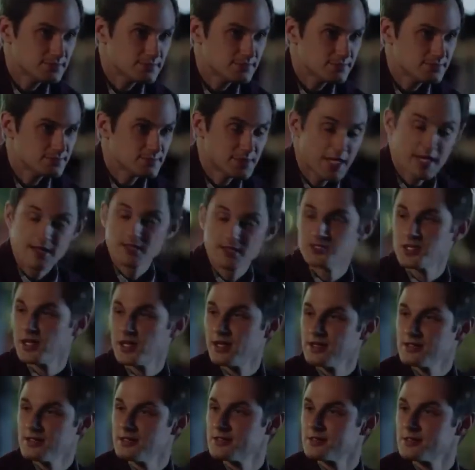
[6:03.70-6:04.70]
Take a
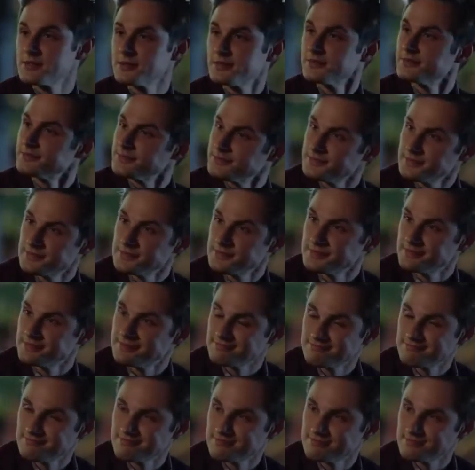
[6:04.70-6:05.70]
chance.
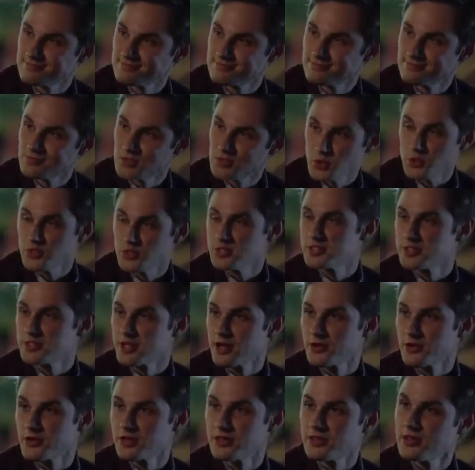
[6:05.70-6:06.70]
Do the
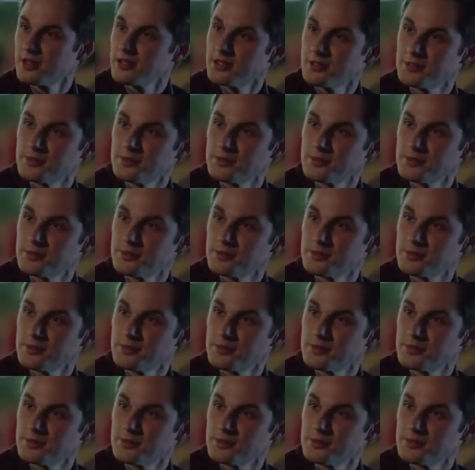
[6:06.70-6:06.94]
scary thing.